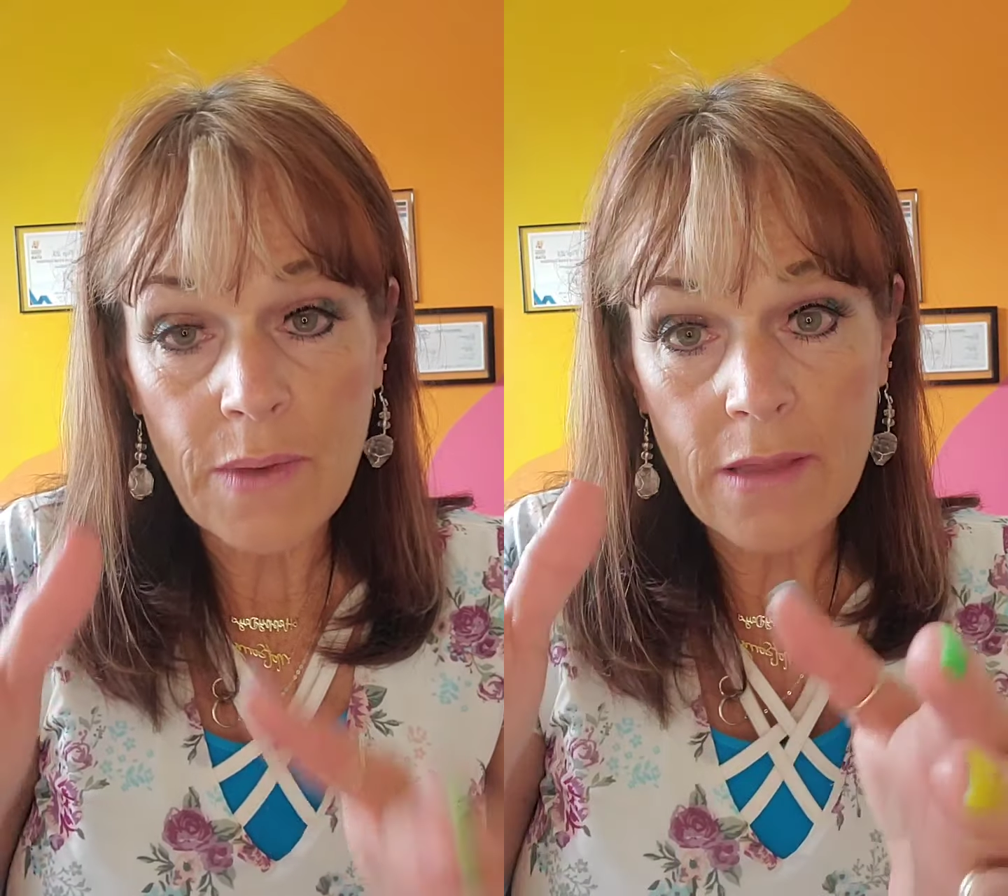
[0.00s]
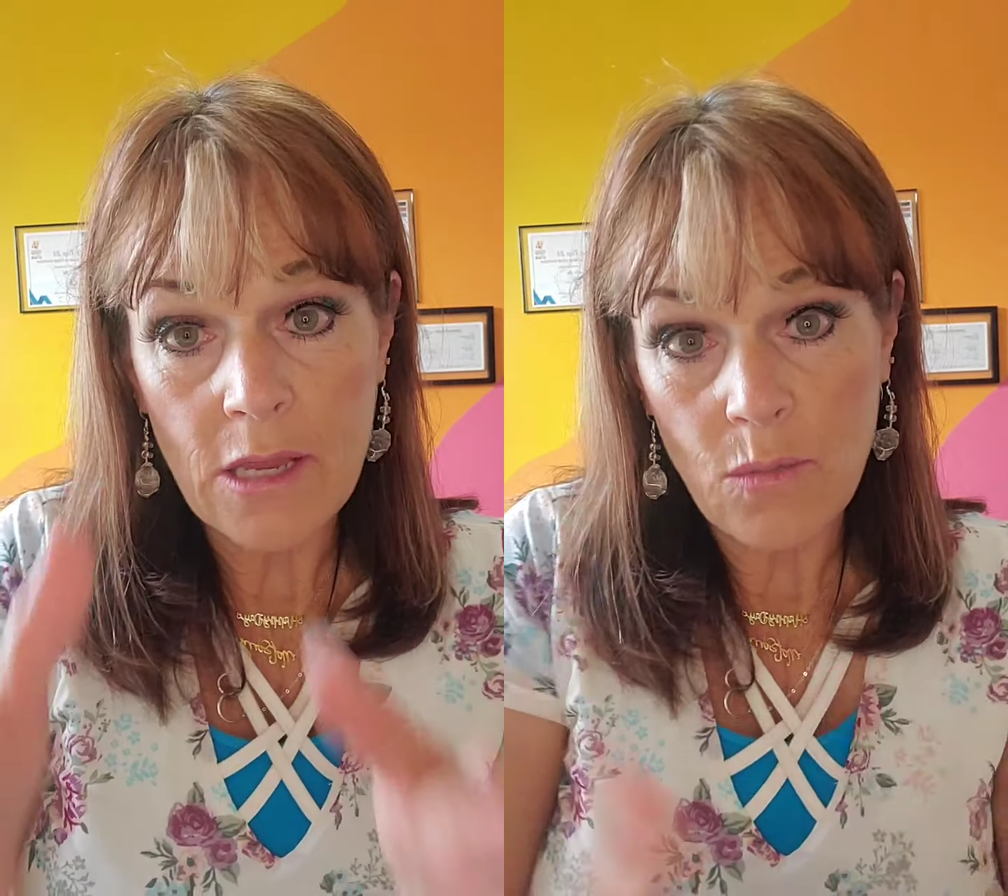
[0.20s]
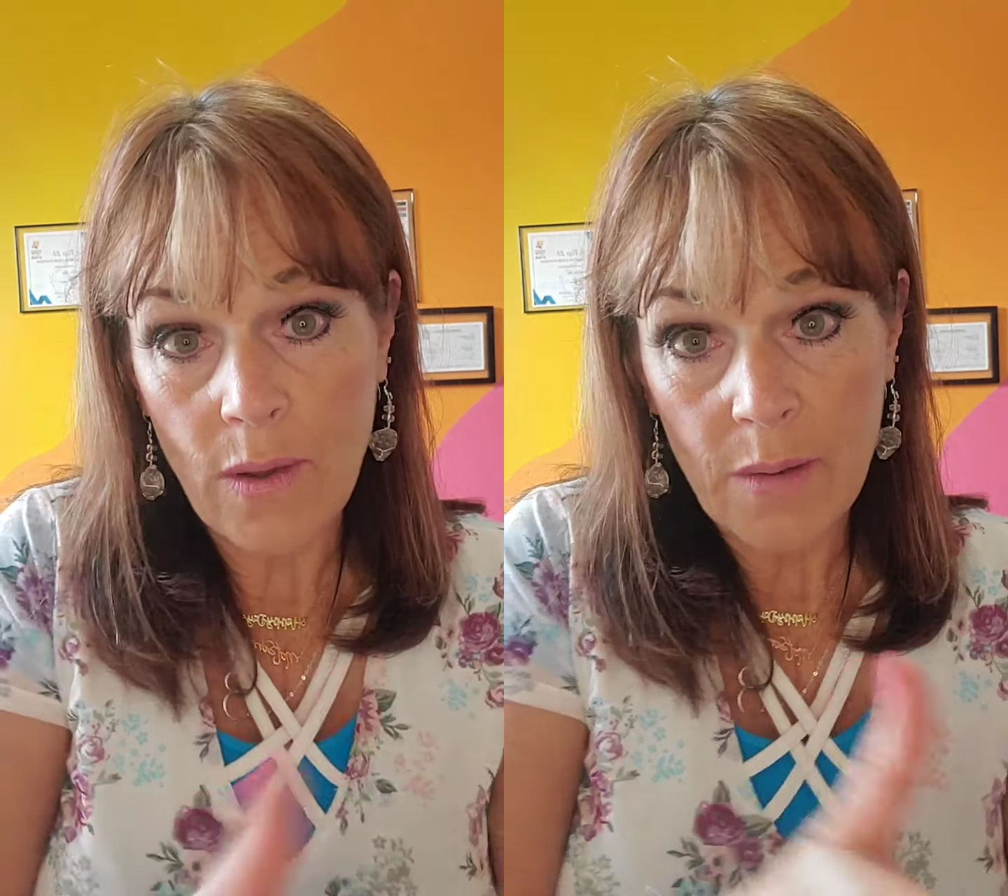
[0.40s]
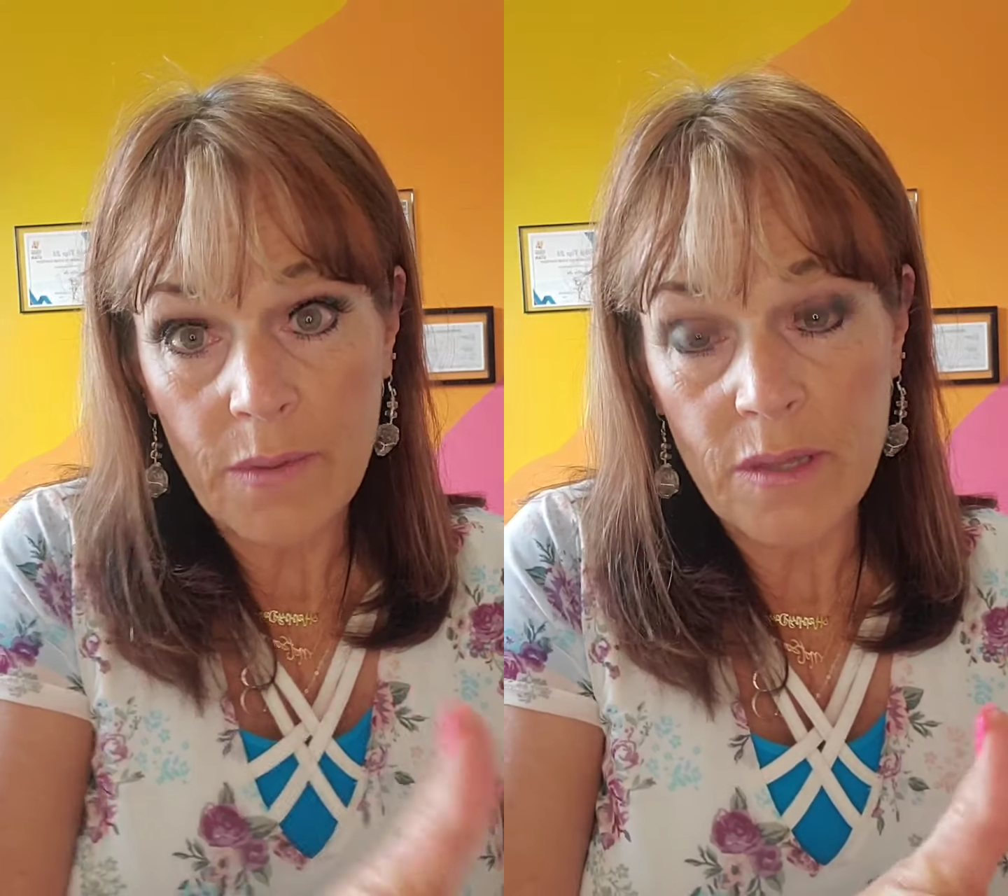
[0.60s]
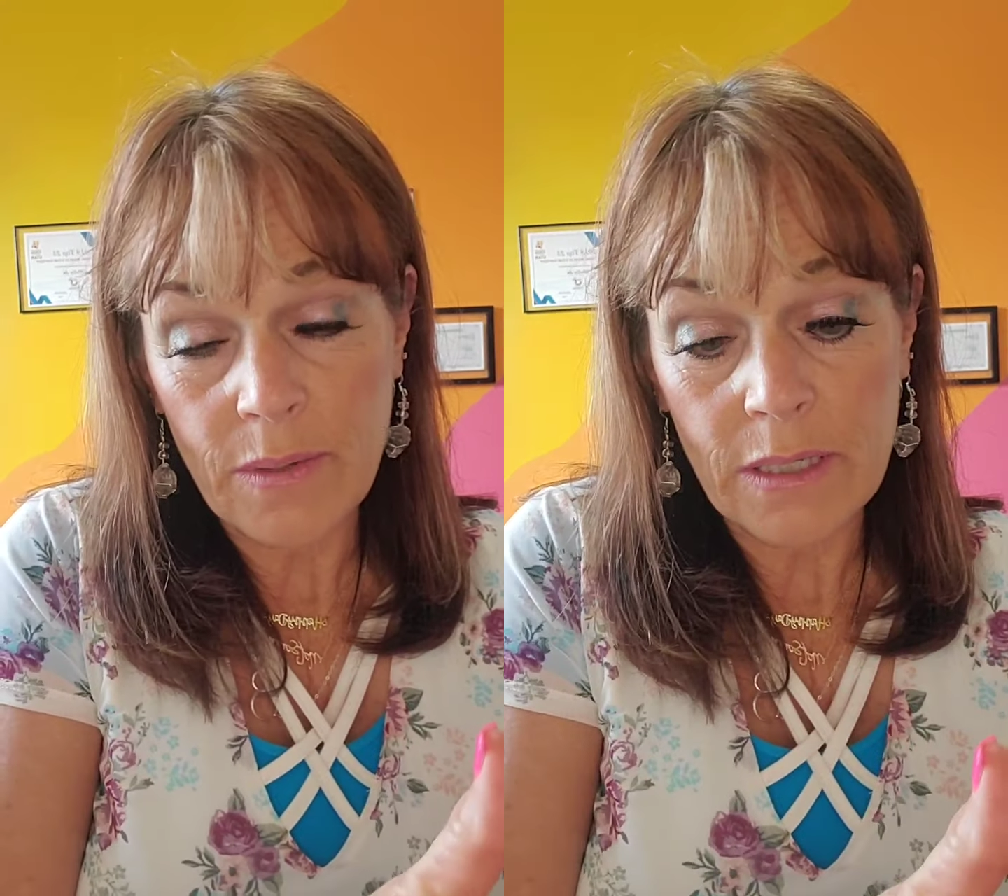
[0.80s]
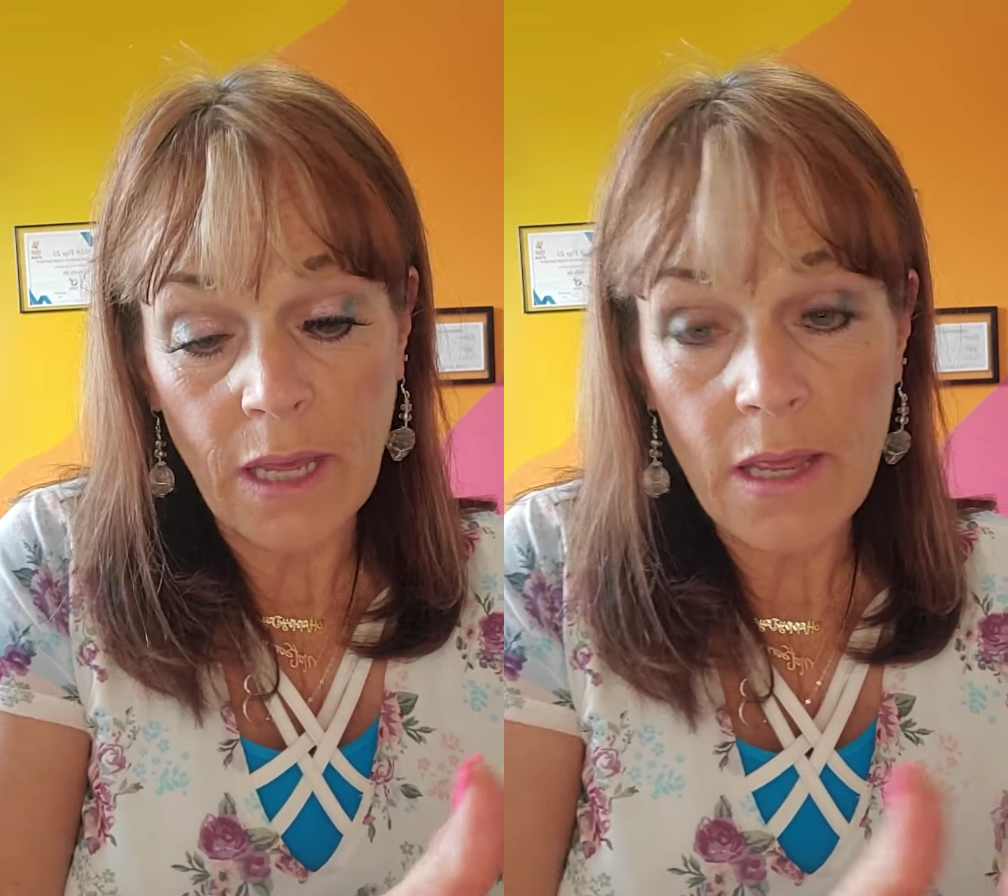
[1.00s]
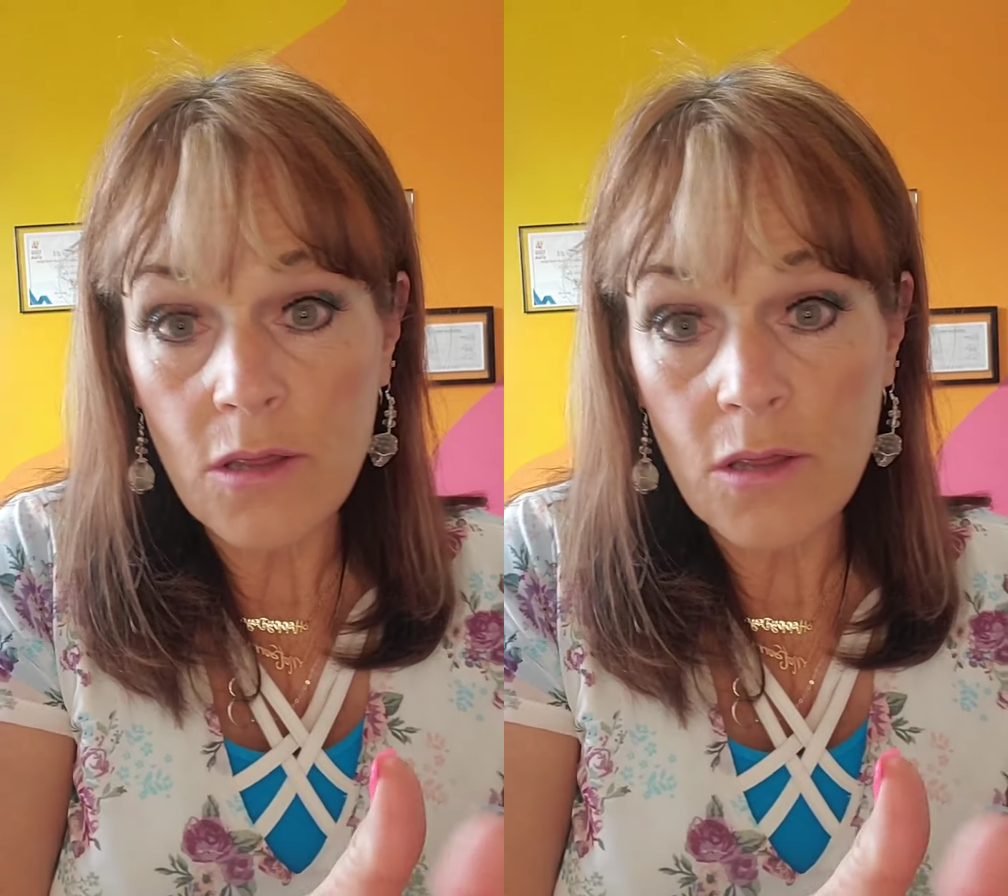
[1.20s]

and then you wake up in the middle of the night,